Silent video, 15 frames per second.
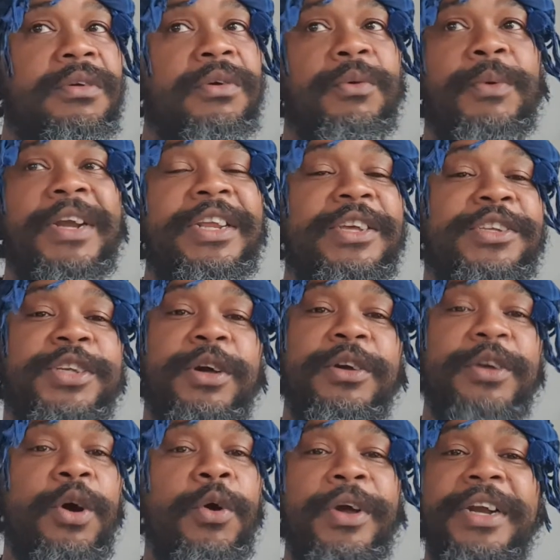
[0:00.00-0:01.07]
when your
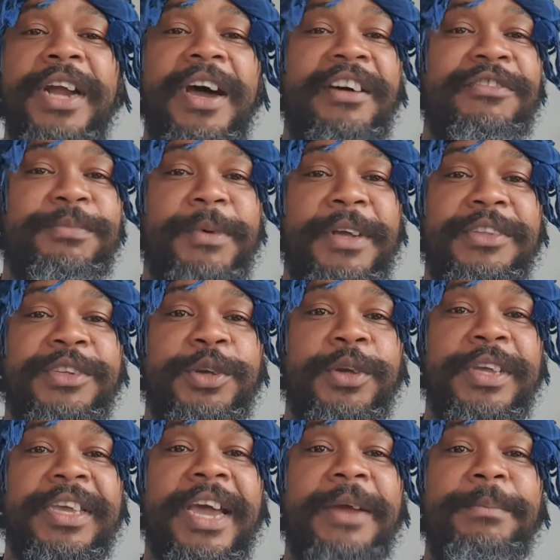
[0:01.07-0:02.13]
son going off, man, so
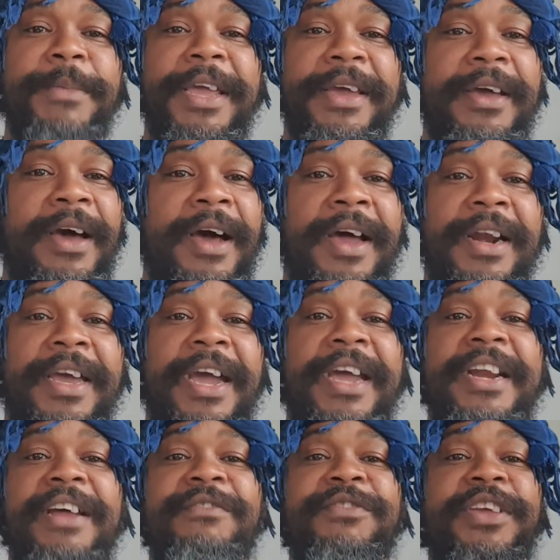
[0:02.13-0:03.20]
he can make all
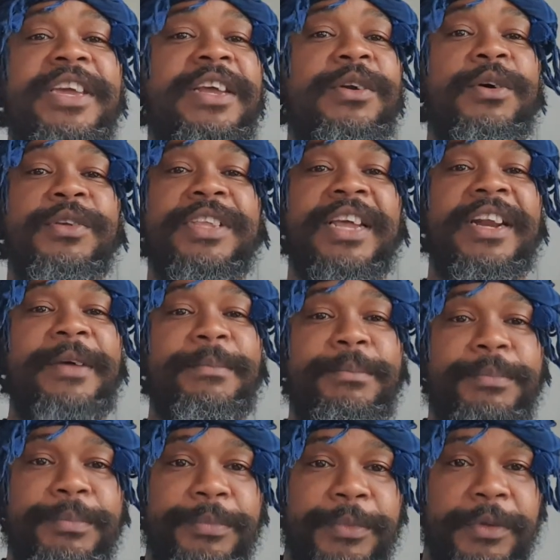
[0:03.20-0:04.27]
kind of gain out of them,
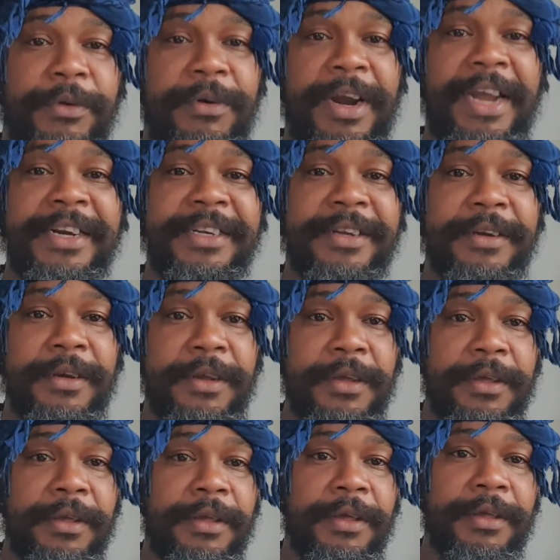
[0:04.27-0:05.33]
right?
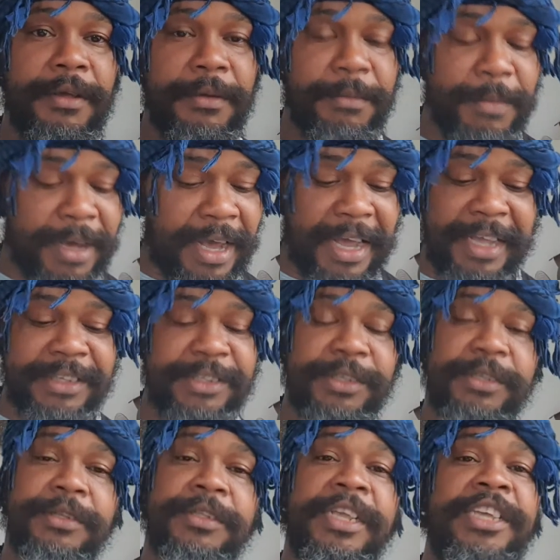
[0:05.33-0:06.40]
because
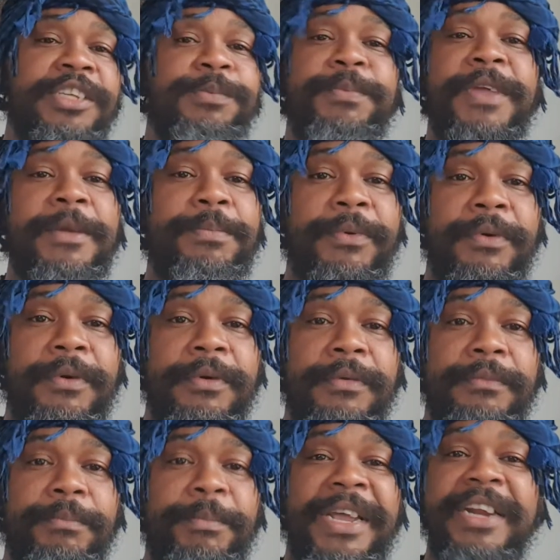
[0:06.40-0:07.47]
these people
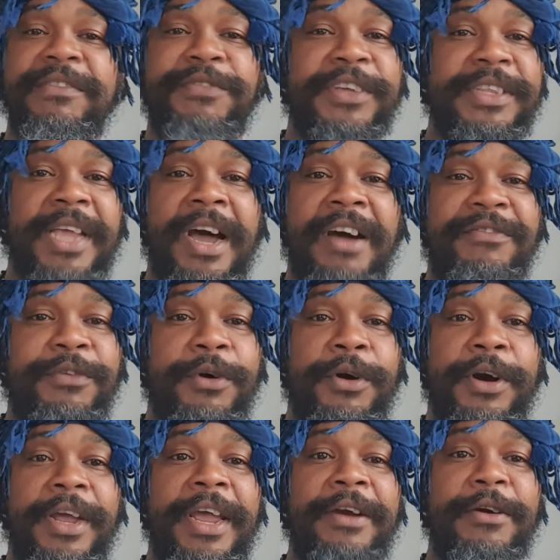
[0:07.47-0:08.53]
benefit off
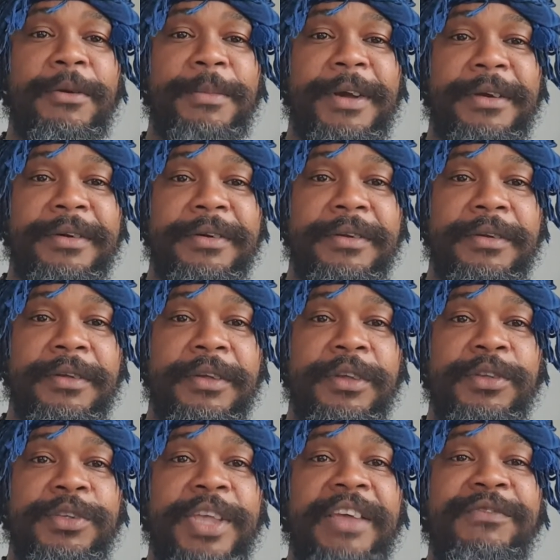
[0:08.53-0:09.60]
our error, man.
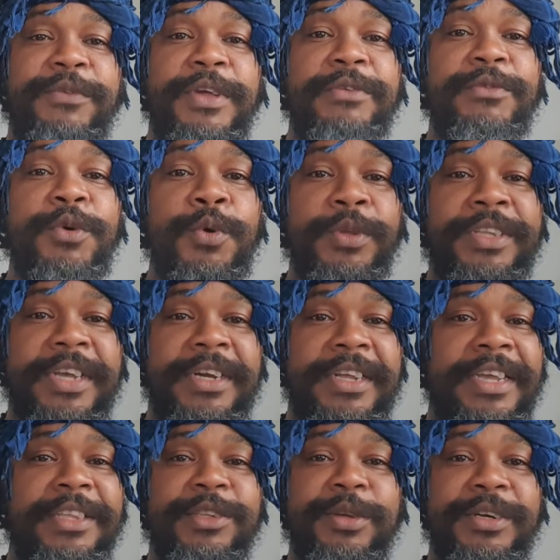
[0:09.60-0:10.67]
So if we
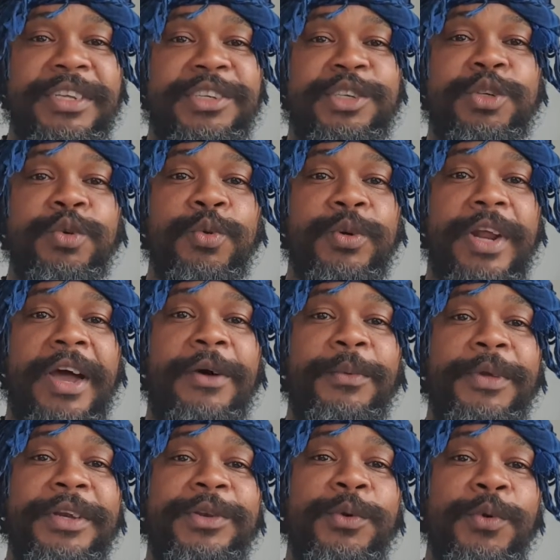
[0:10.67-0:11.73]
rooted into this truth and
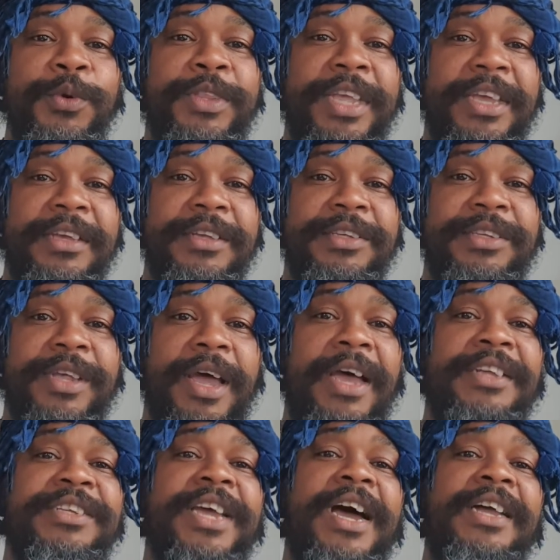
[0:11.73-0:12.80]
we do things
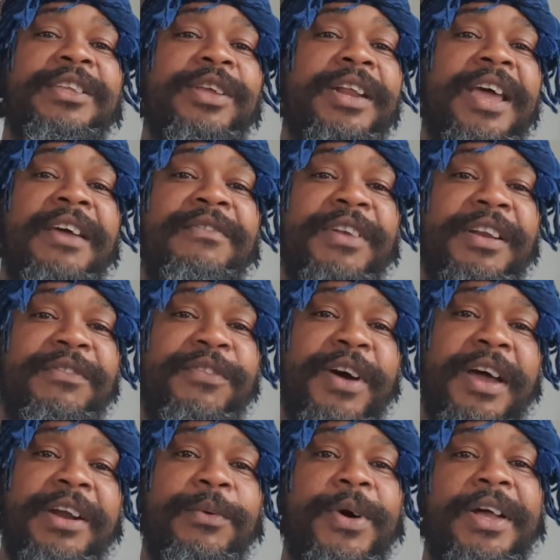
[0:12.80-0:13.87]
as kind to the Heavenly
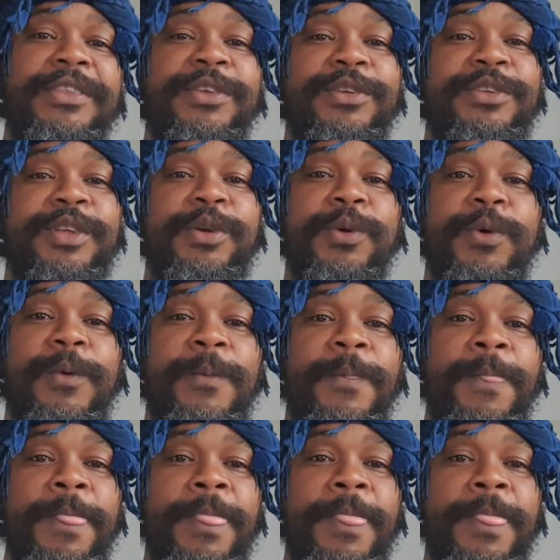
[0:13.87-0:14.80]
Father want us to do,